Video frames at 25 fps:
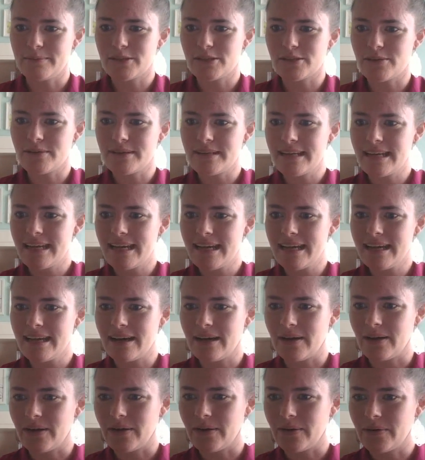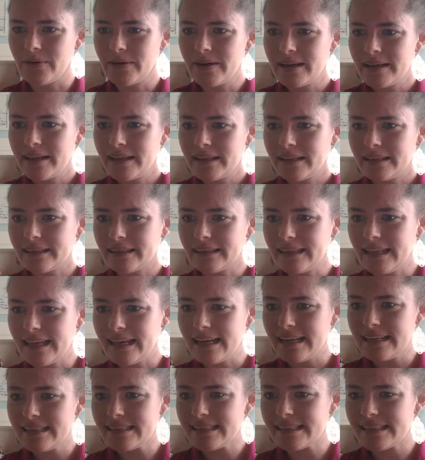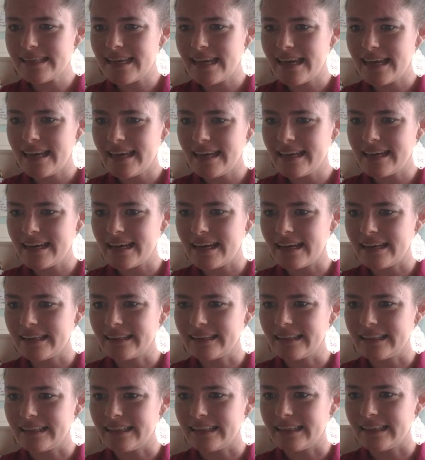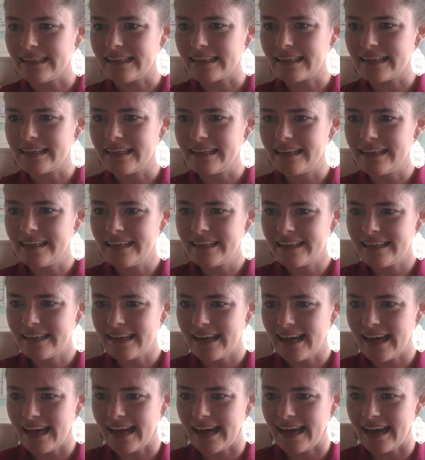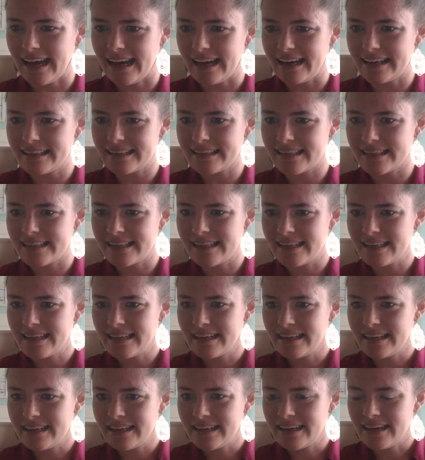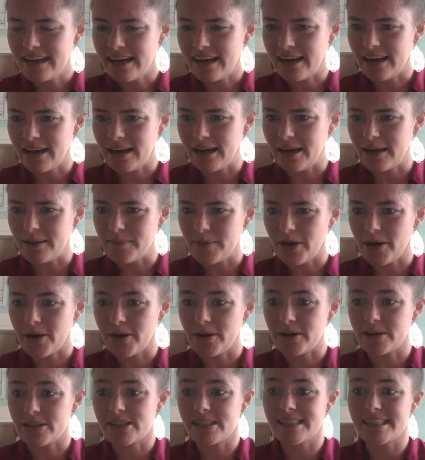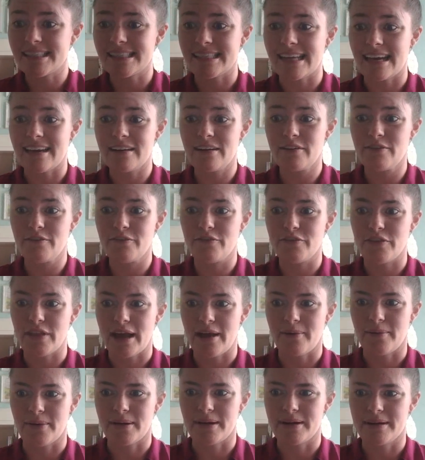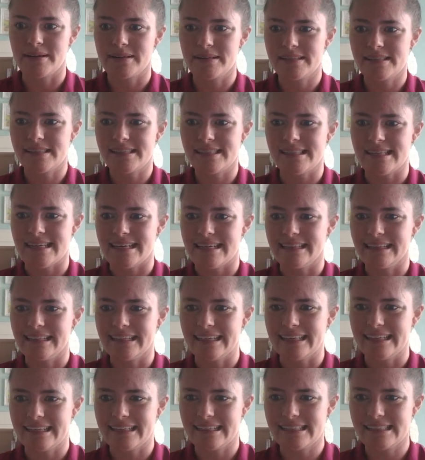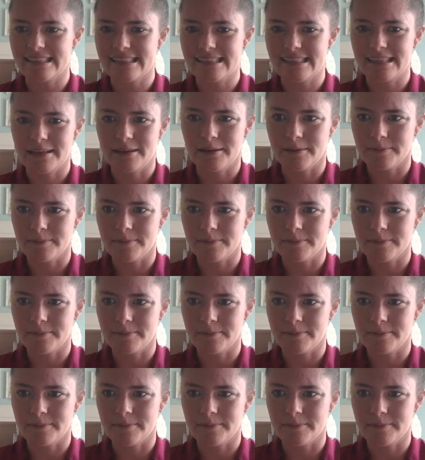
So now let's take a look at our sunflower seedlings.